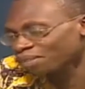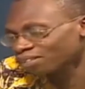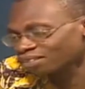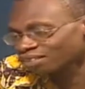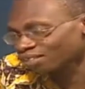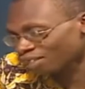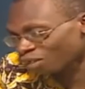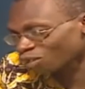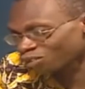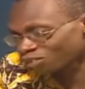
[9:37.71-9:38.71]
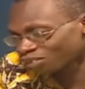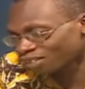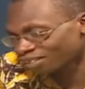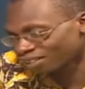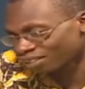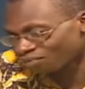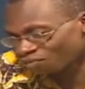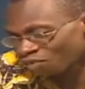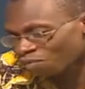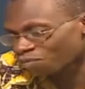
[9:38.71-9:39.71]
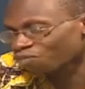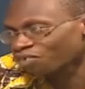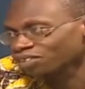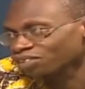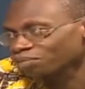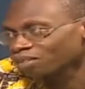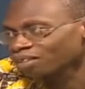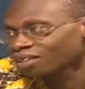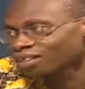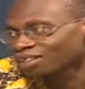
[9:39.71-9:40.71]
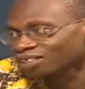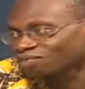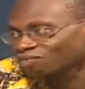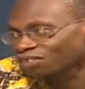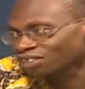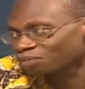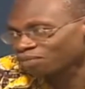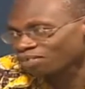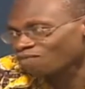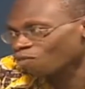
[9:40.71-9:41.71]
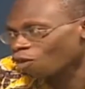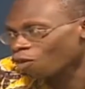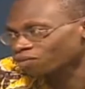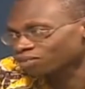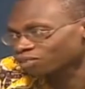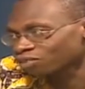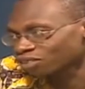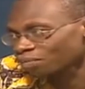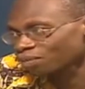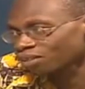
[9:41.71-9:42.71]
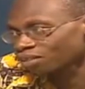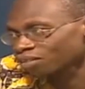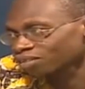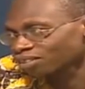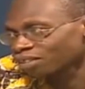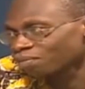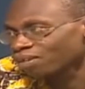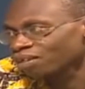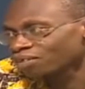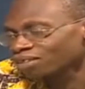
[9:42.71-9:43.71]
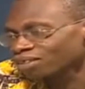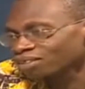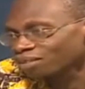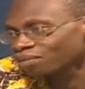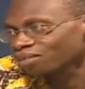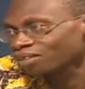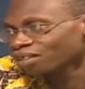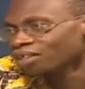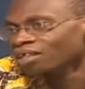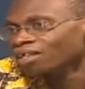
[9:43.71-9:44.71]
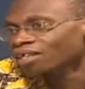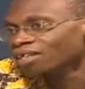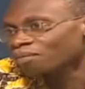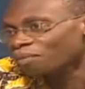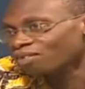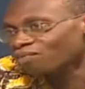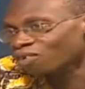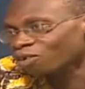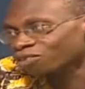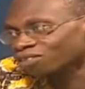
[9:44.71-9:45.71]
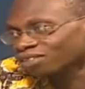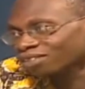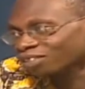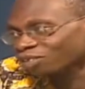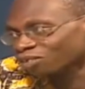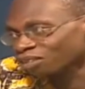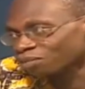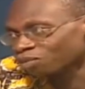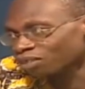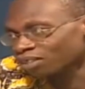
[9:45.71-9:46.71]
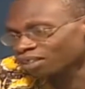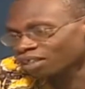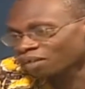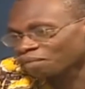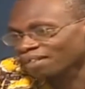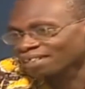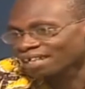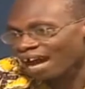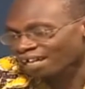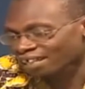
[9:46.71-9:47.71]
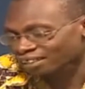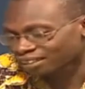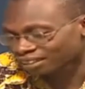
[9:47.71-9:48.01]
a psychology student and they form friendship. And this friendship evolves into something sentimental and something mellifluous in its own subtle way. But as